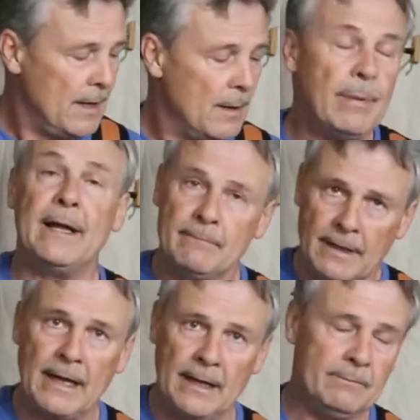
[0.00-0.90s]
But
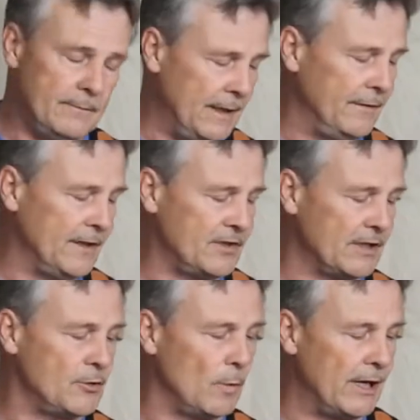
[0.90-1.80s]
in this
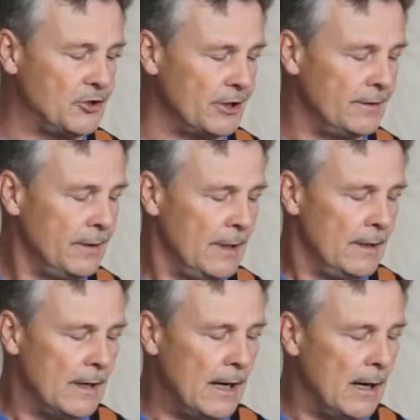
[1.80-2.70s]
situation,
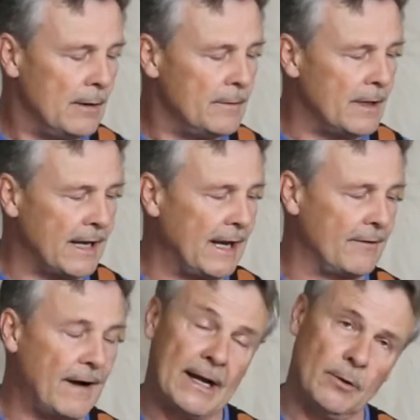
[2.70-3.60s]
again, if
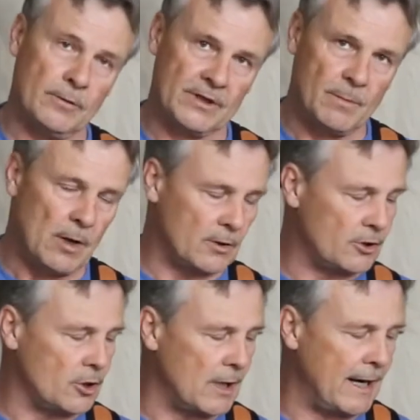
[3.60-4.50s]
I go to a smaller
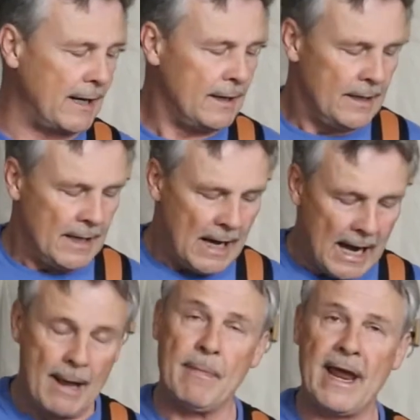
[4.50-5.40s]
string,
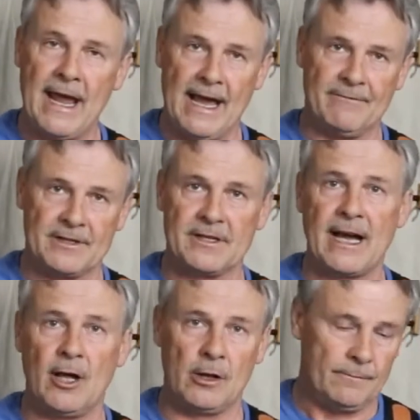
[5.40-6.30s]
I may have to
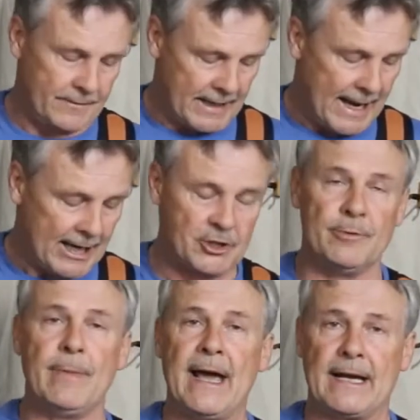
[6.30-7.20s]
dial the action
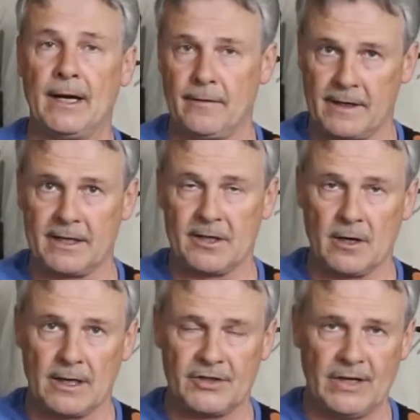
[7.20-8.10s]
back into the guitar
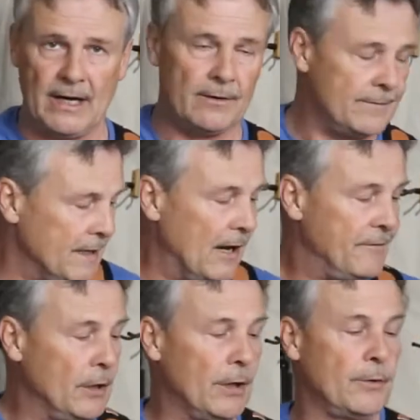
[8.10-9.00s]
itself. Now, if you
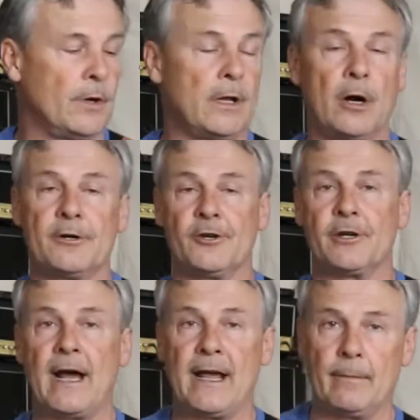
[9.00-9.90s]
go to a larger
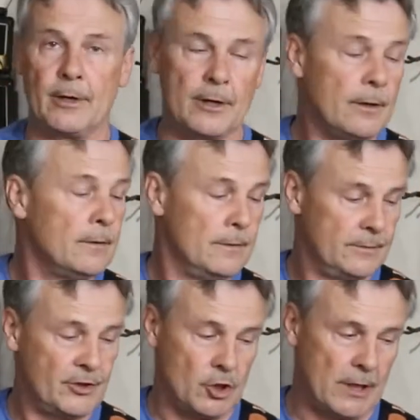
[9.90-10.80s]
diameter
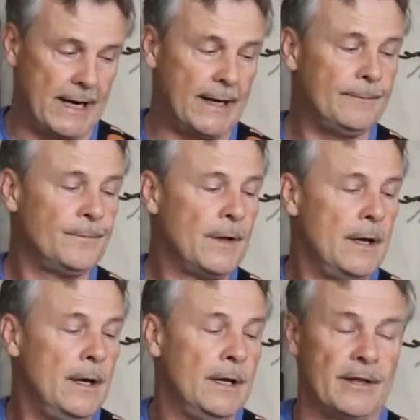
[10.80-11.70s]
string,
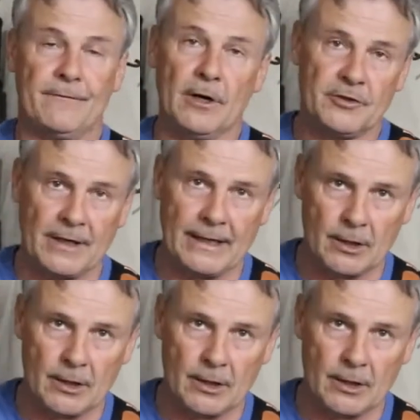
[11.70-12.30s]
the first thing you're